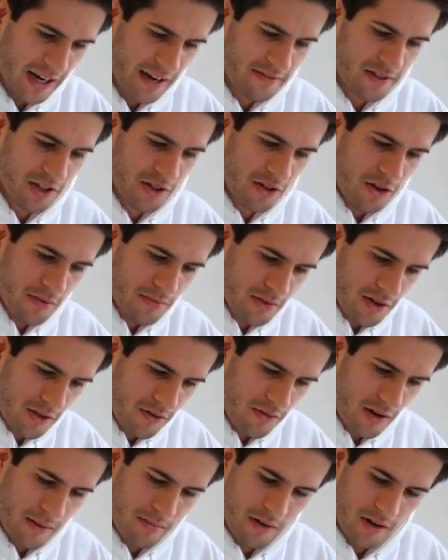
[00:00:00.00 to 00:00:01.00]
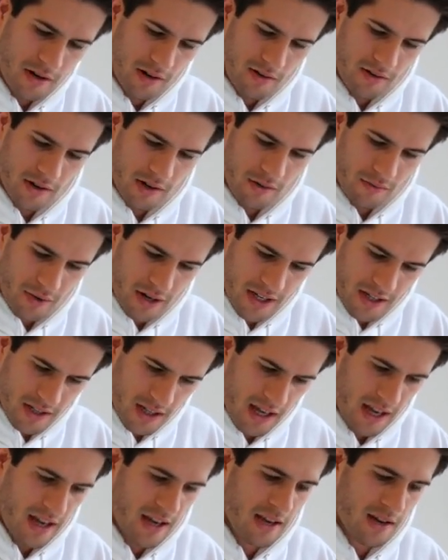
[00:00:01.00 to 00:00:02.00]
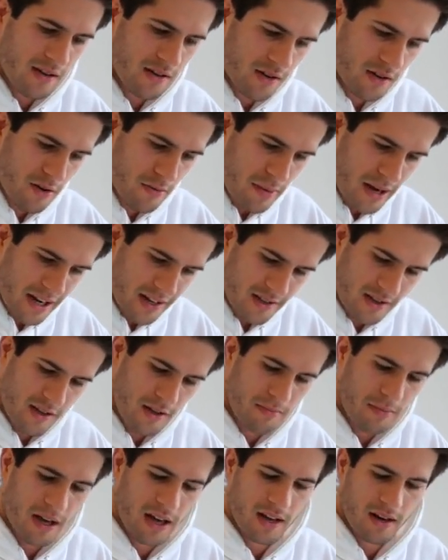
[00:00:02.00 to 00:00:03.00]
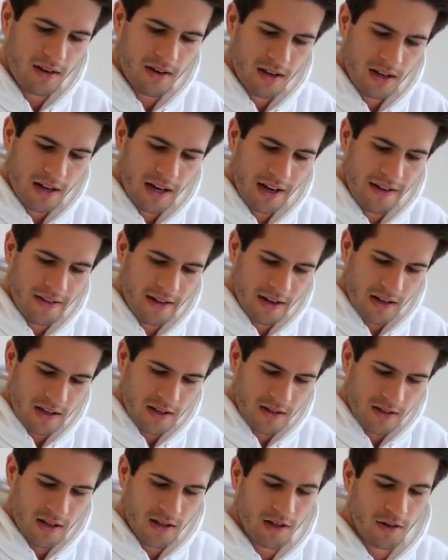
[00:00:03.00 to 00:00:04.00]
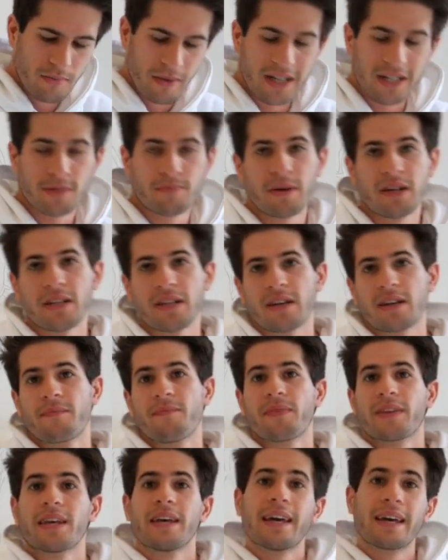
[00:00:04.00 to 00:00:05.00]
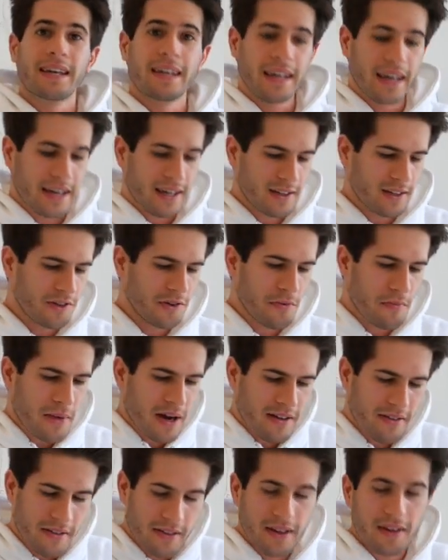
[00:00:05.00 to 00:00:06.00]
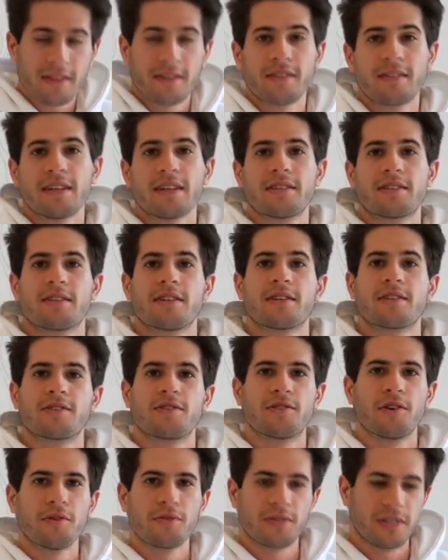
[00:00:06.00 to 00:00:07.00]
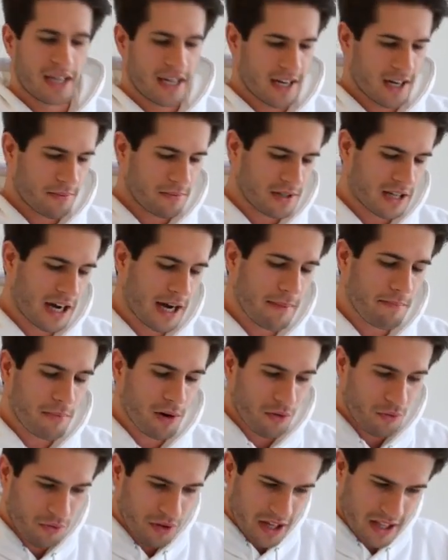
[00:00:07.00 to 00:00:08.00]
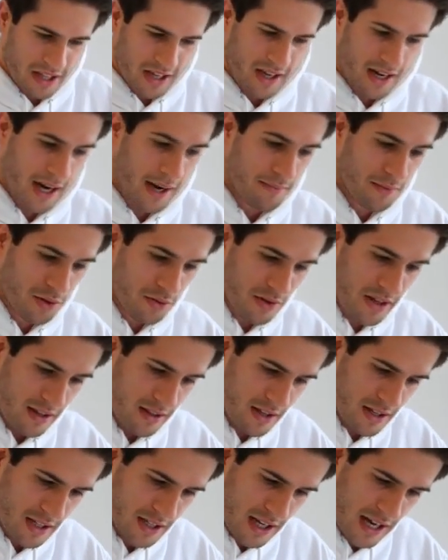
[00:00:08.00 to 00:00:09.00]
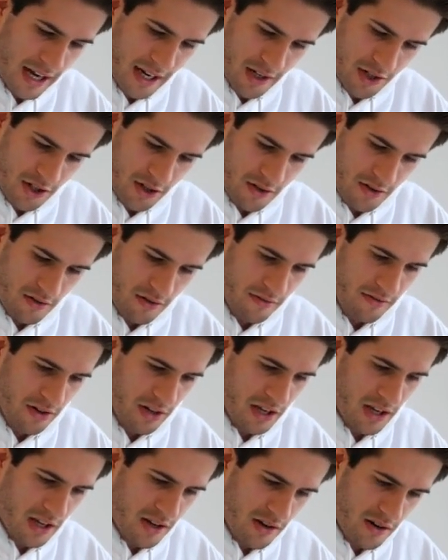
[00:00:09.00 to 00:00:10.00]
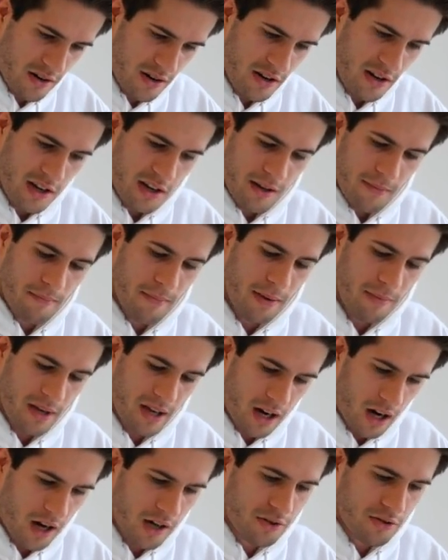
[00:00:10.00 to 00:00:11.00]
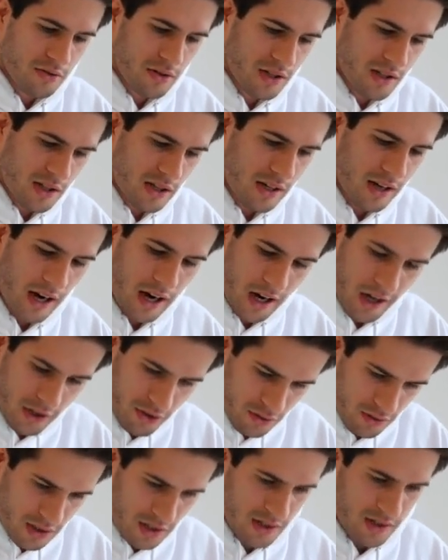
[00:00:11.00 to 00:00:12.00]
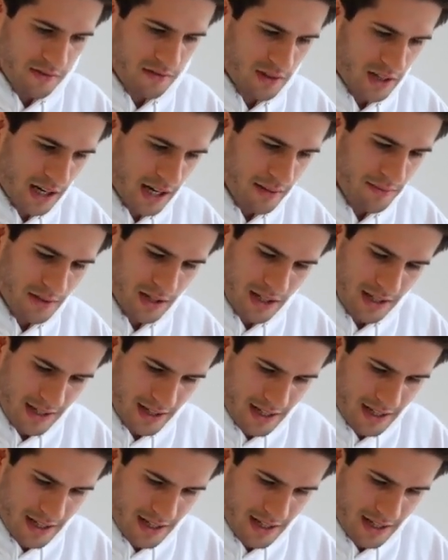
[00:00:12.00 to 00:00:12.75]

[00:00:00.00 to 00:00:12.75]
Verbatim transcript: have to go up to the rubber, erase the A, go back to the pen, and then continue my spelling. Again, you might think that these things don't take up time, but really I'm doing this action over here maybe hundreds and hundreds of times a